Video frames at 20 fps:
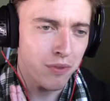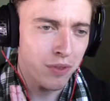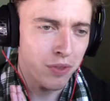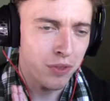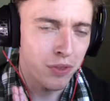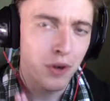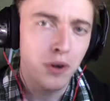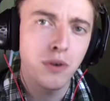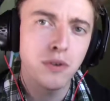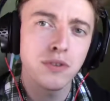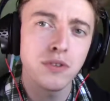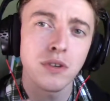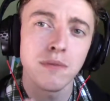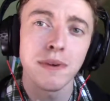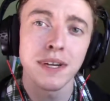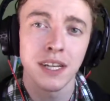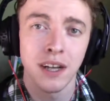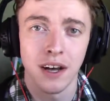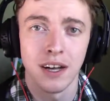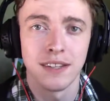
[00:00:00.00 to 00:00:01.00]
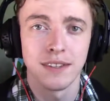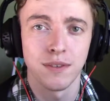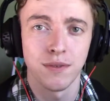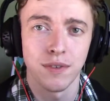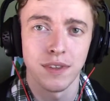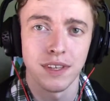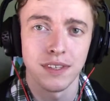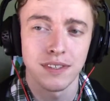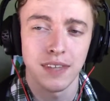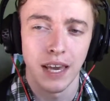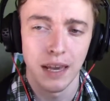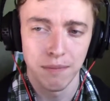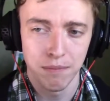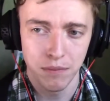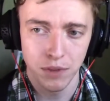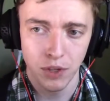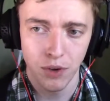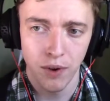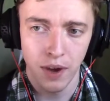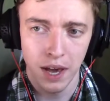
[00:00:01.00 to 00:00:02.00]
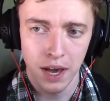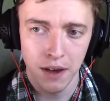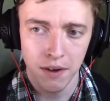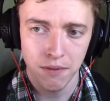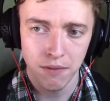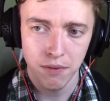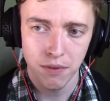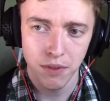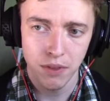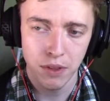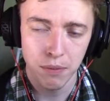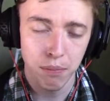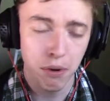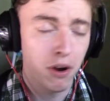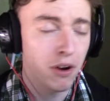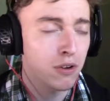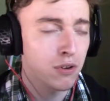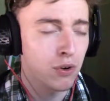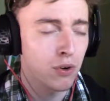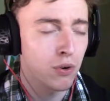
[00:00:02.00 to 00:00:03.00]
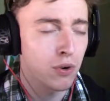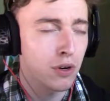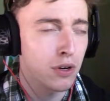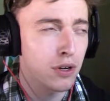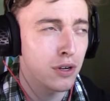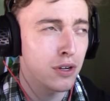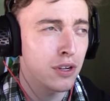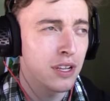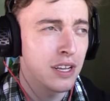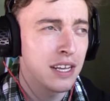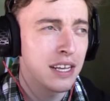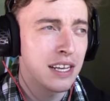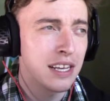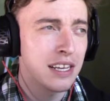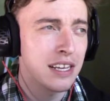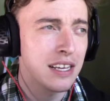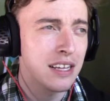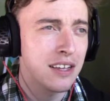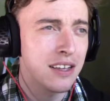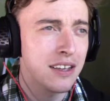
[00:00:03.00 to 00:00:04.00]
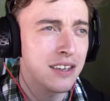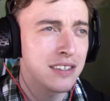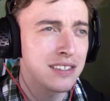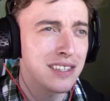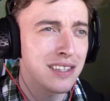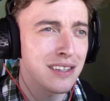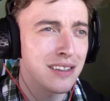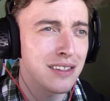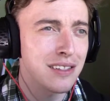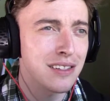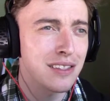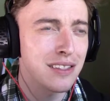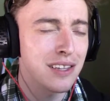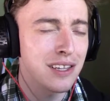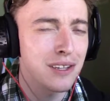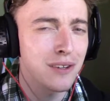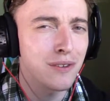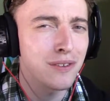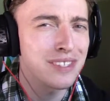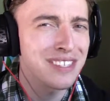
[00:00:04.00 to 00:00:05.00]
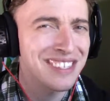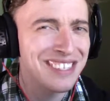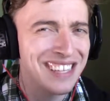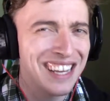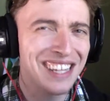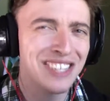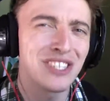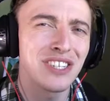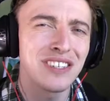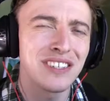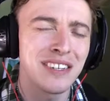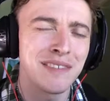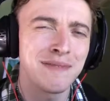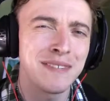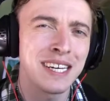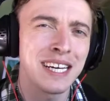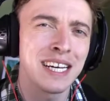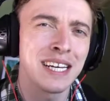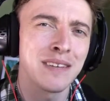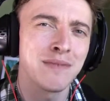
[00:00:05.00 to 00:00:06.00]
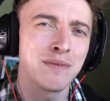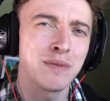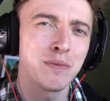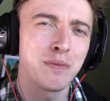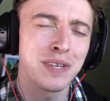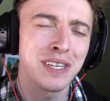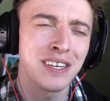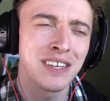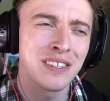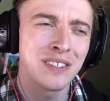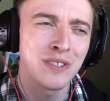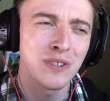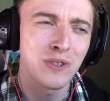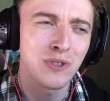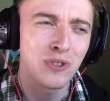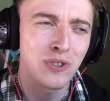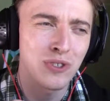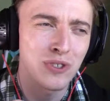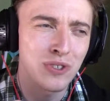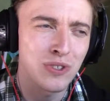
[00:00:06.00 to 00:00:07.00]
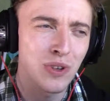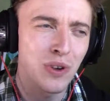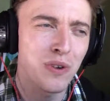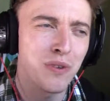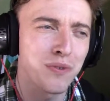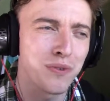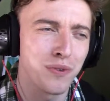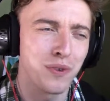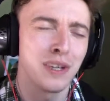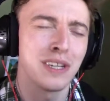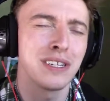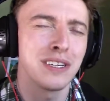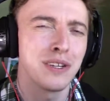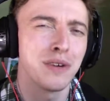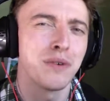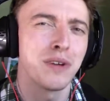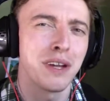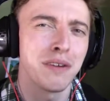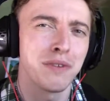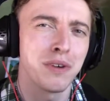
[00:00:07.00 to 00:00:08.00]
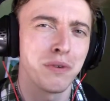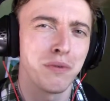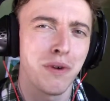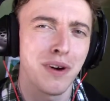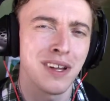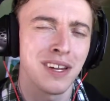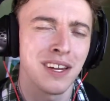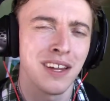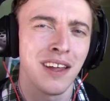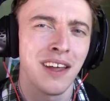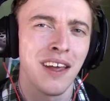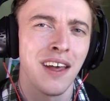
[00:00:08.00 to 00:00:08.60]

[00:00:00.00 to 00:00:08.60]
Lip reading: those are my cons for this game. You have the parkour is a little sketchy sometimes because you're just so free to do whatever you want.